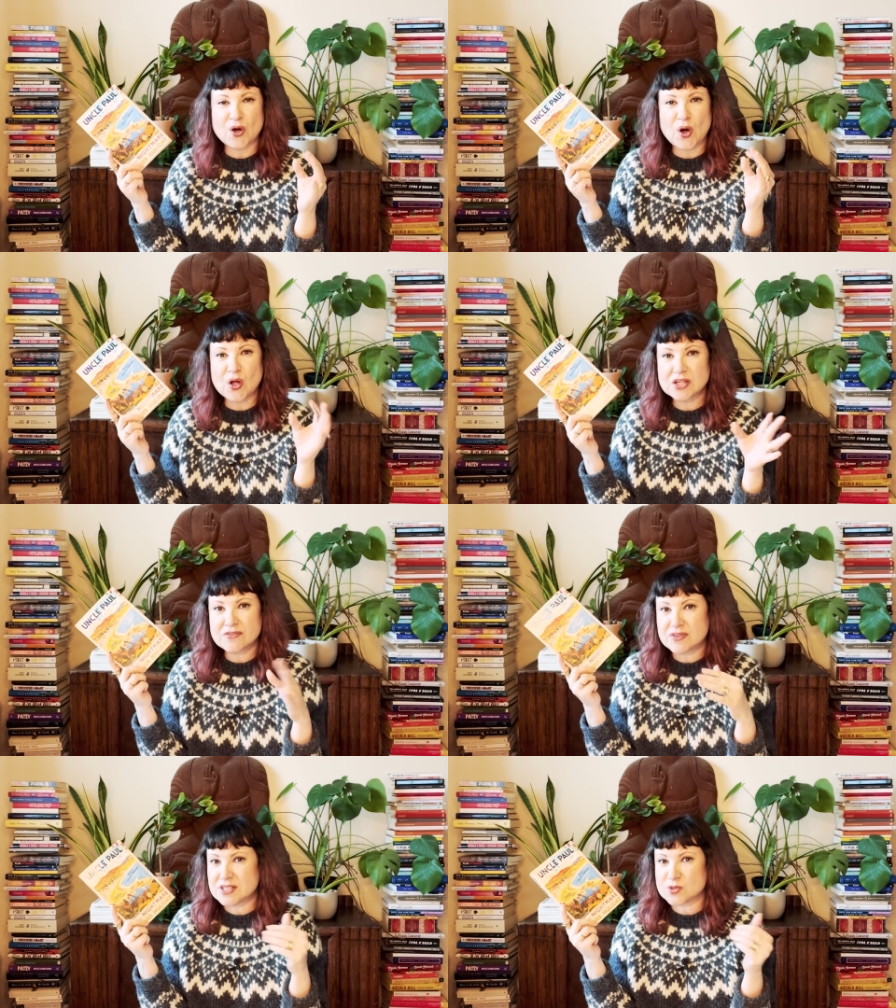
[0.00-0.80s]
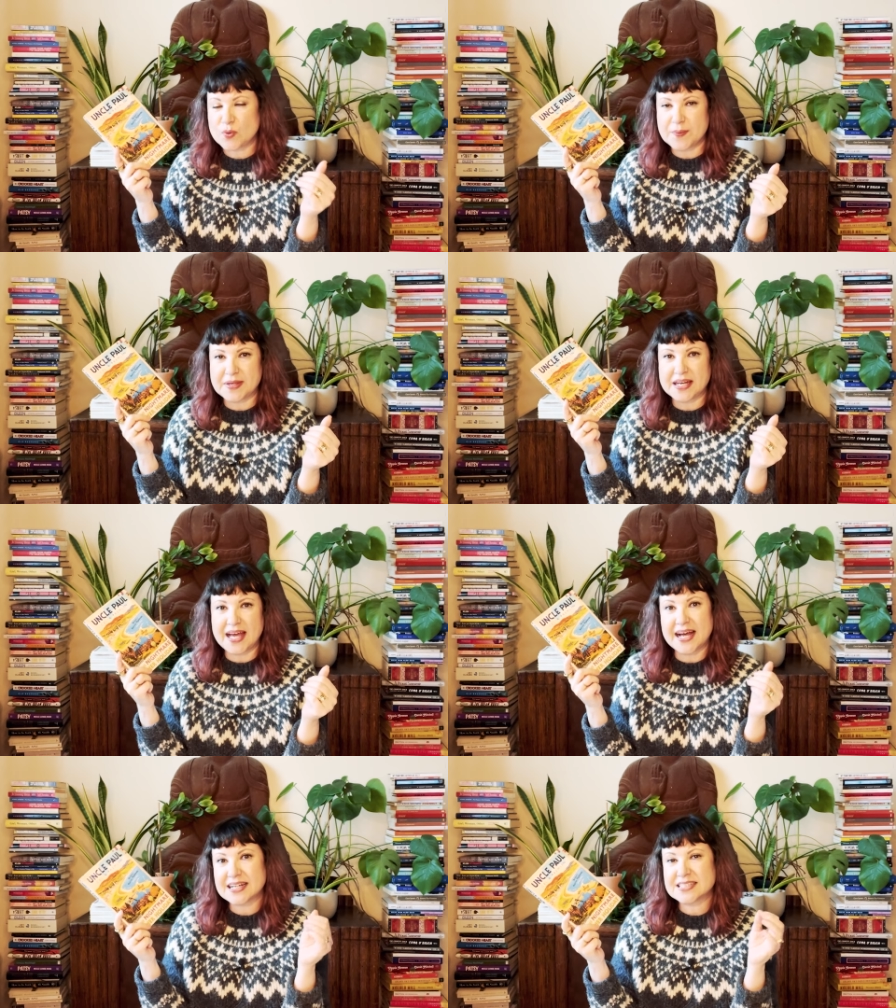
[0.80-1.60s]
all of these women
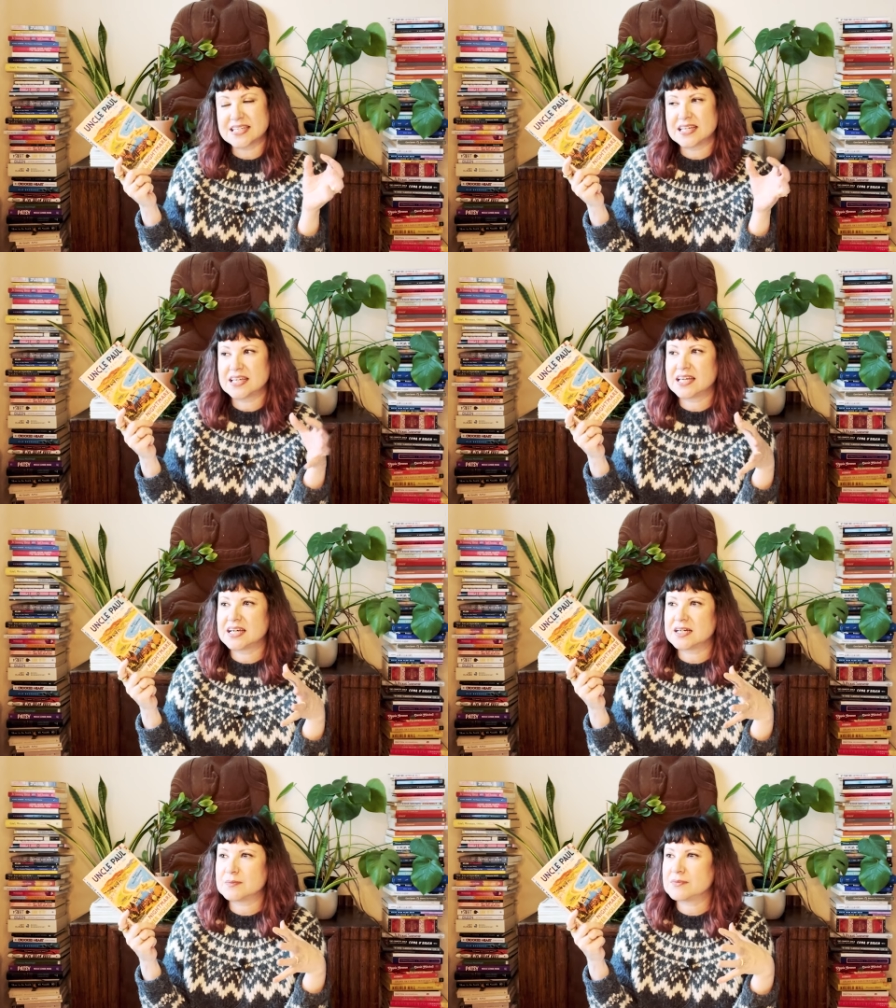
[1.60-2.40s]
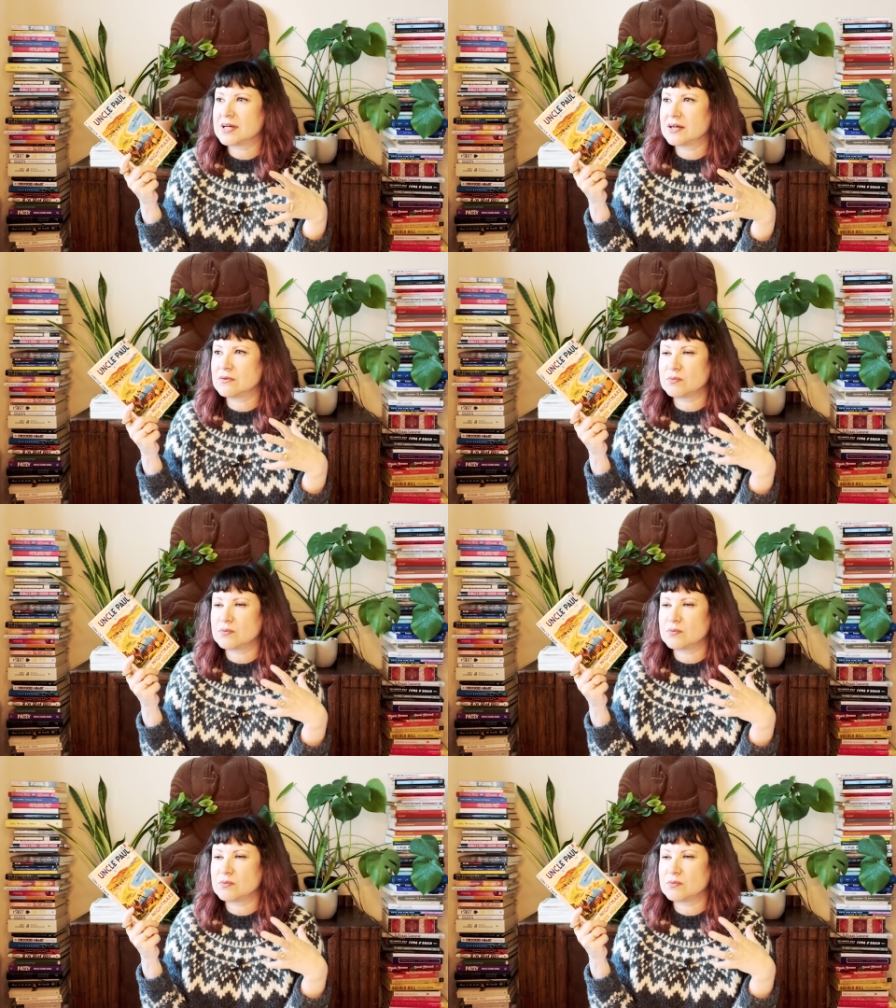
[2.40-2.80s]
acting, um, eh,